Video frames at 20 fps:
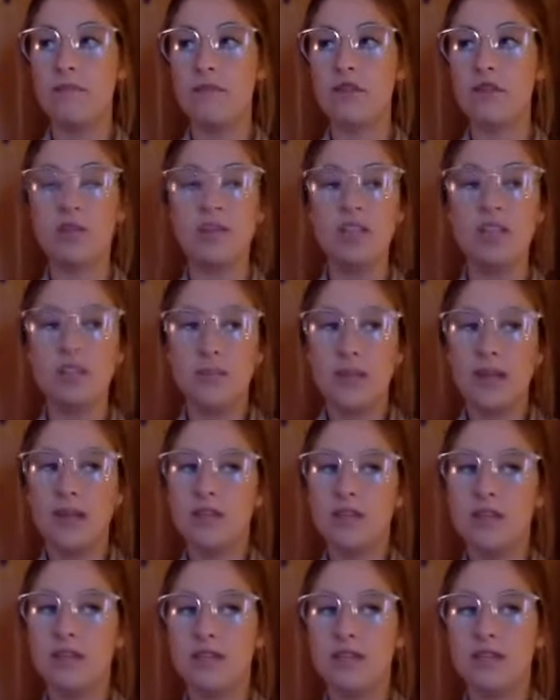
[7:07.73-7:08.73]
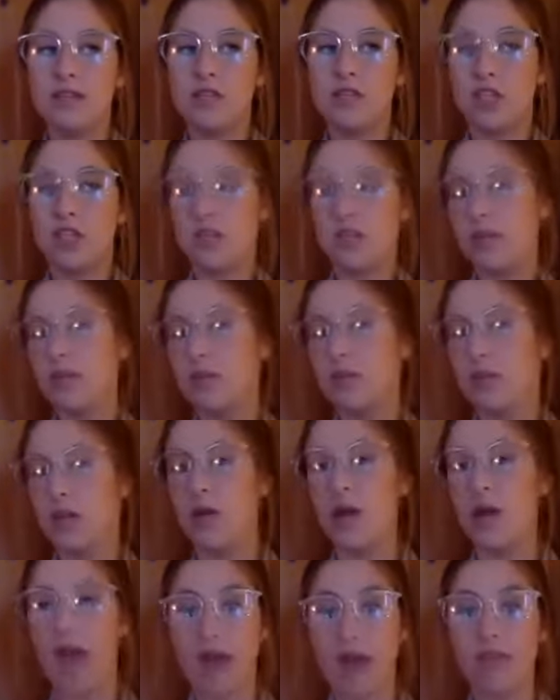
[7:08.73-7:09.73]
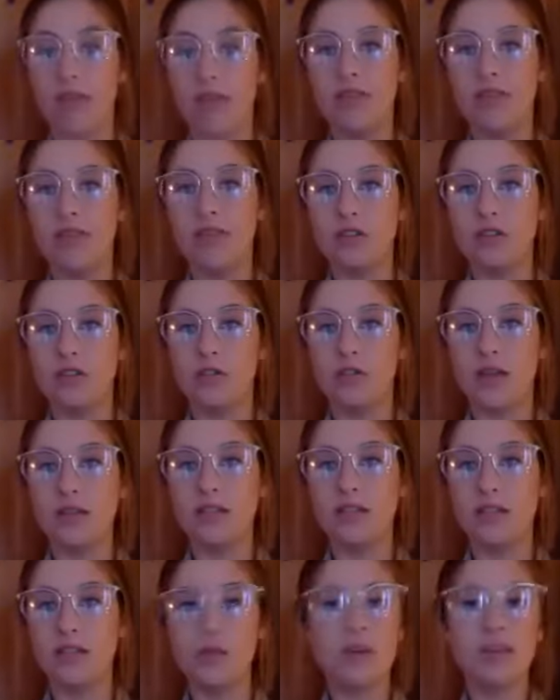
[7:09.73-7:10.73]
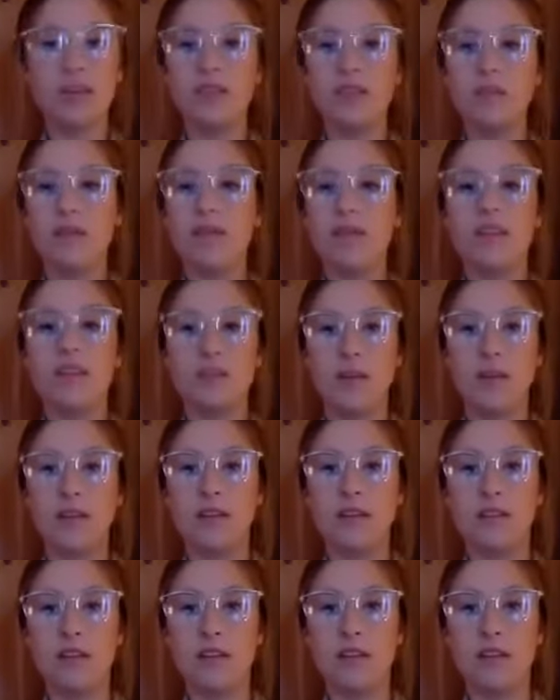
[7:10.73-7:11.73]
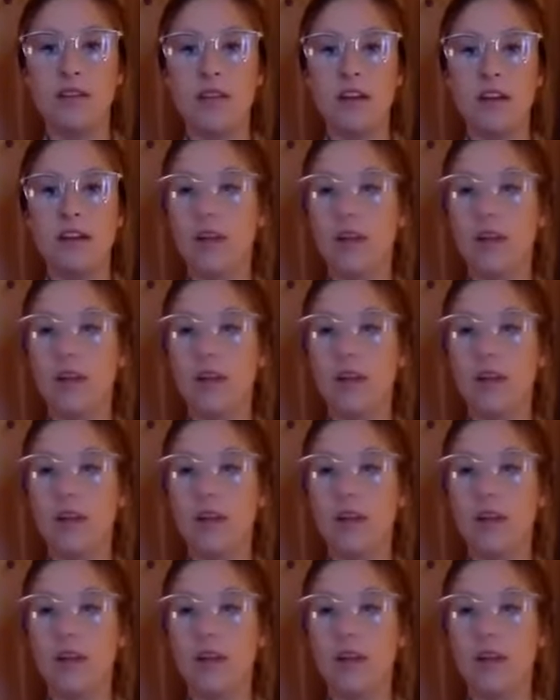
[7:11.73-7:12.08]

So these spaces, just because we don't have a physical space anymore, doesn't mean the spaces aren't there.